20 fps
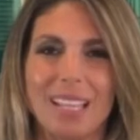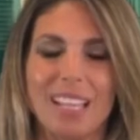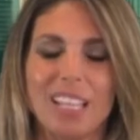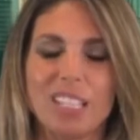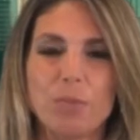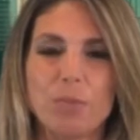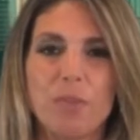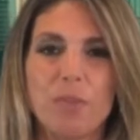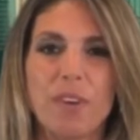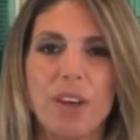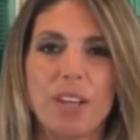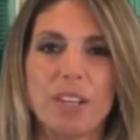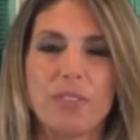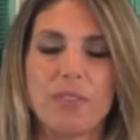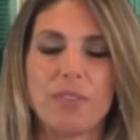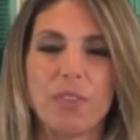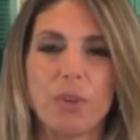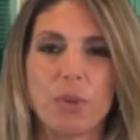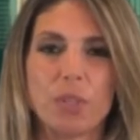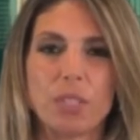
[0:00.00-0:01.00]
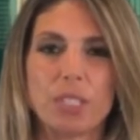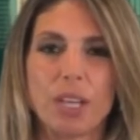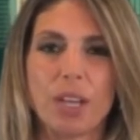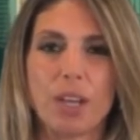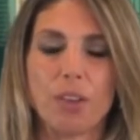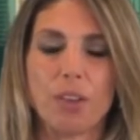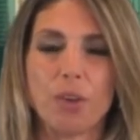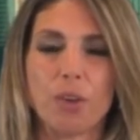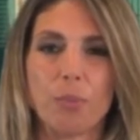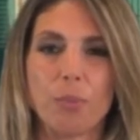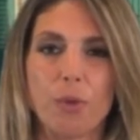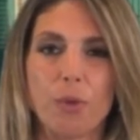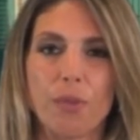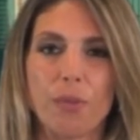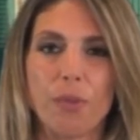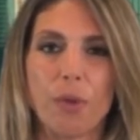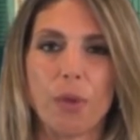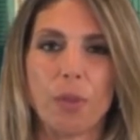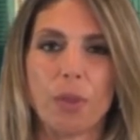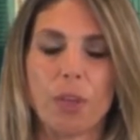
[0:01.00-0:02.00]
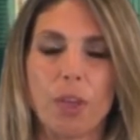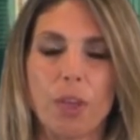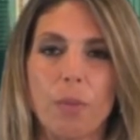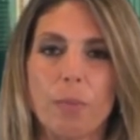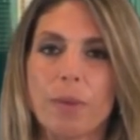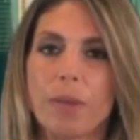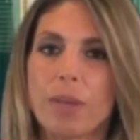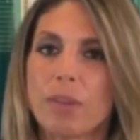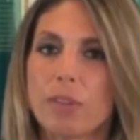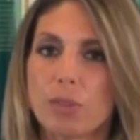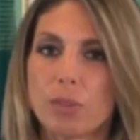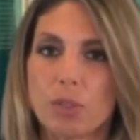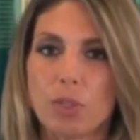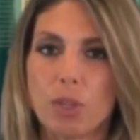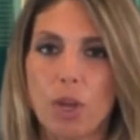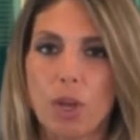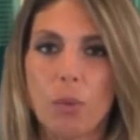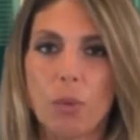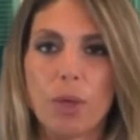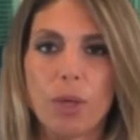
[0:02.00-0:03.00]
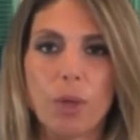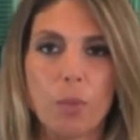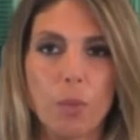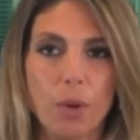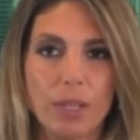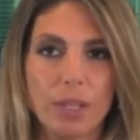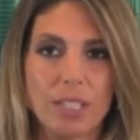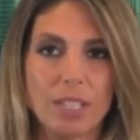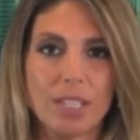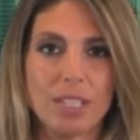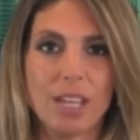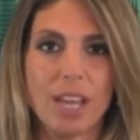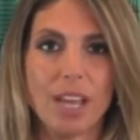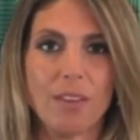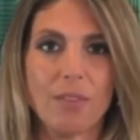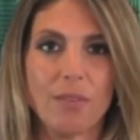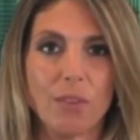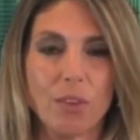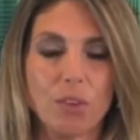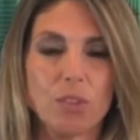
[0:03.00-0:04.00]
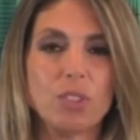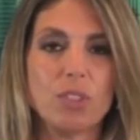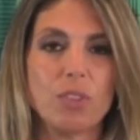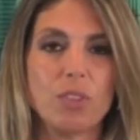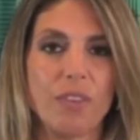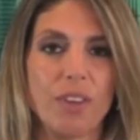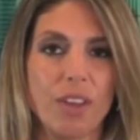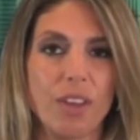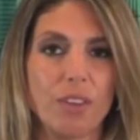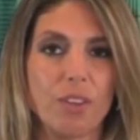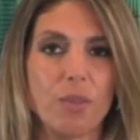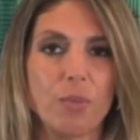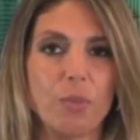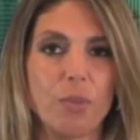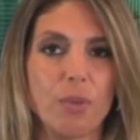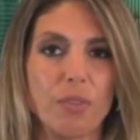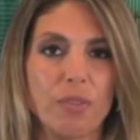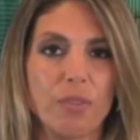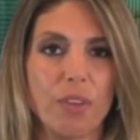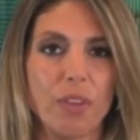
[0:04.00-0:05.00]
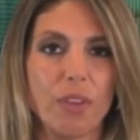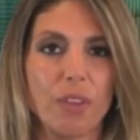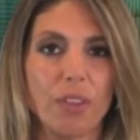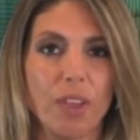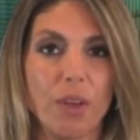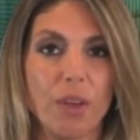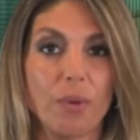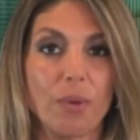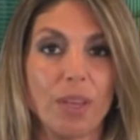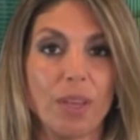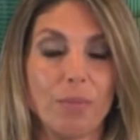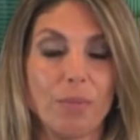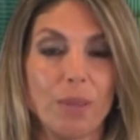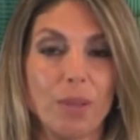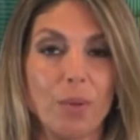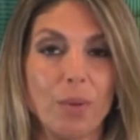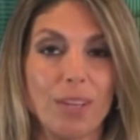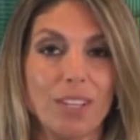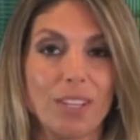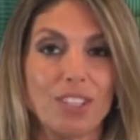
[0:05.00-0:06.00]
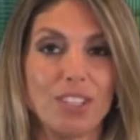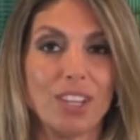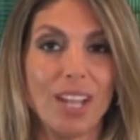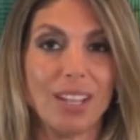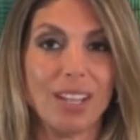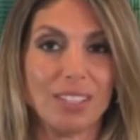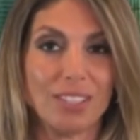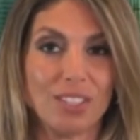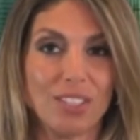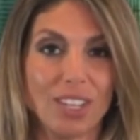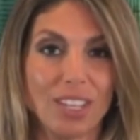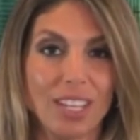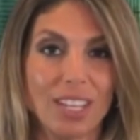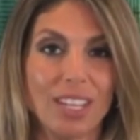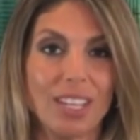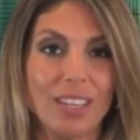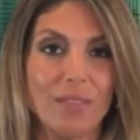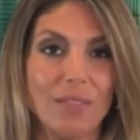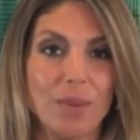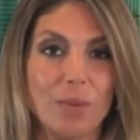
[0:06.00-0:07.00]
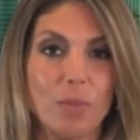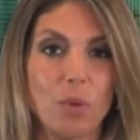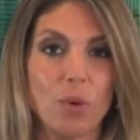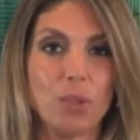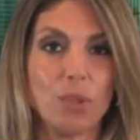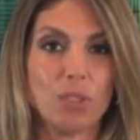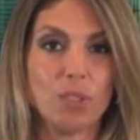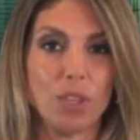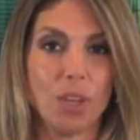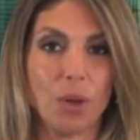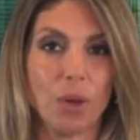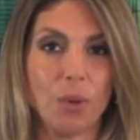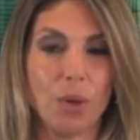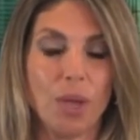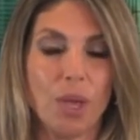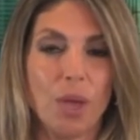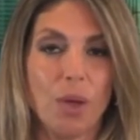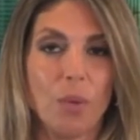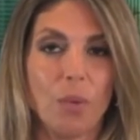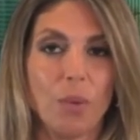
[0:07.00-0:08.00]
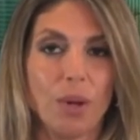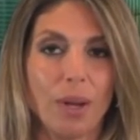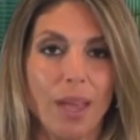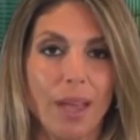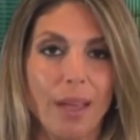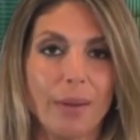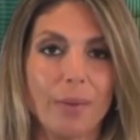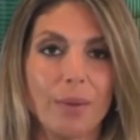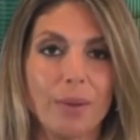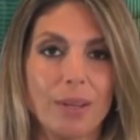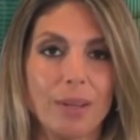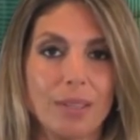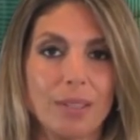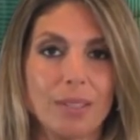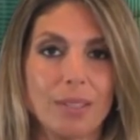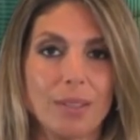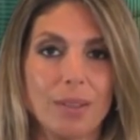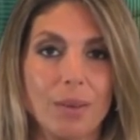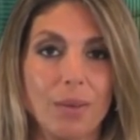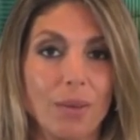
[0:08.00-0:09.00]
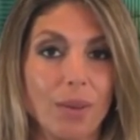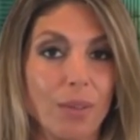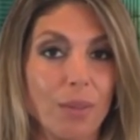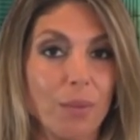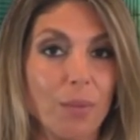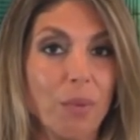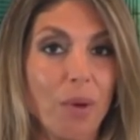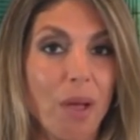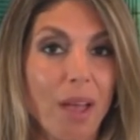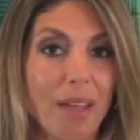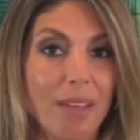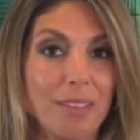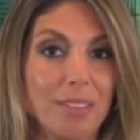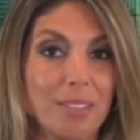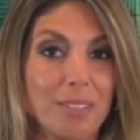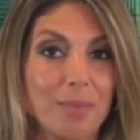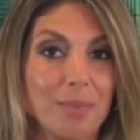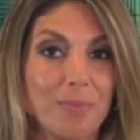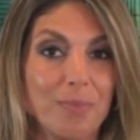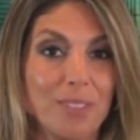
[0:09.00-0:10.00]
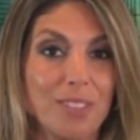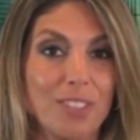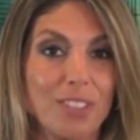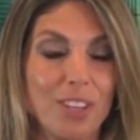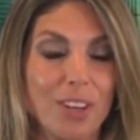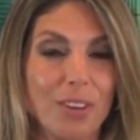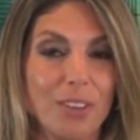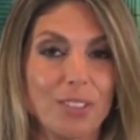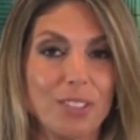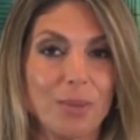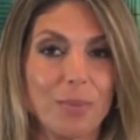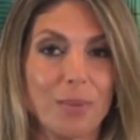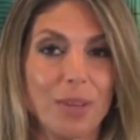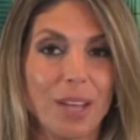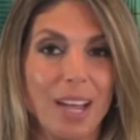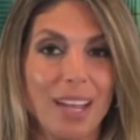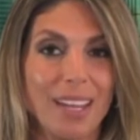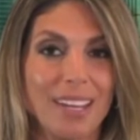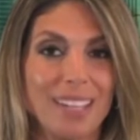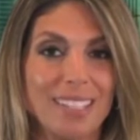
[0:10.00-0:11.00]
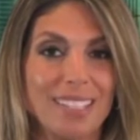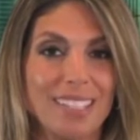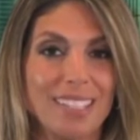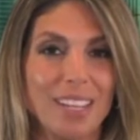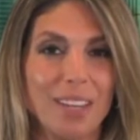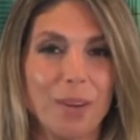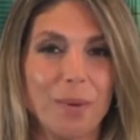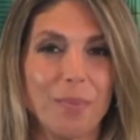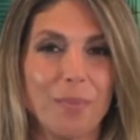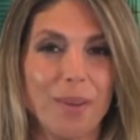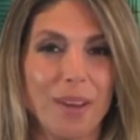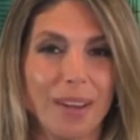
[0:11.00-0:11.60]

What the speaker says: Let's move on, focusing on your portfolio, because knowing when to diversify your portfolio can be quite challenging, and even more so when equities are on the rise. Share some guidance here.